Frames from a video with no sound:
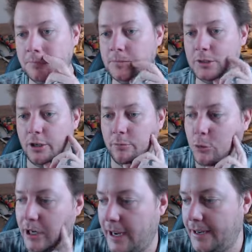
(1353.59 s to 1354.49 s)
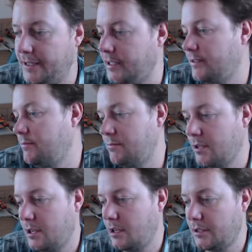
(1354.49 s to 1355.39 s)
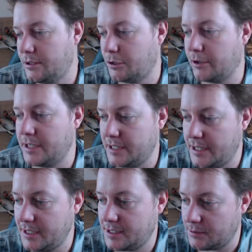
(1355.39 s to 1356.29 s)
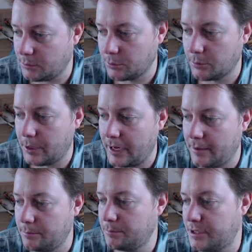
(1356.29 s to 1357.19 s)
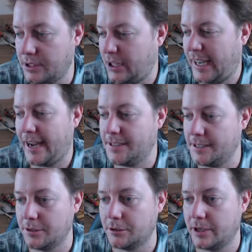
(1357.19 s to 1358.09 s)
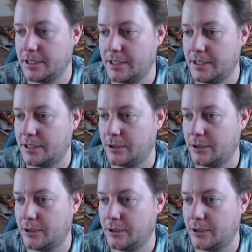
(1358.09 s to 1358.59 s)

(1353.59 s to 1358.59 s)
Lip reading: So 180 degrees east all the way to like 80 degrees east.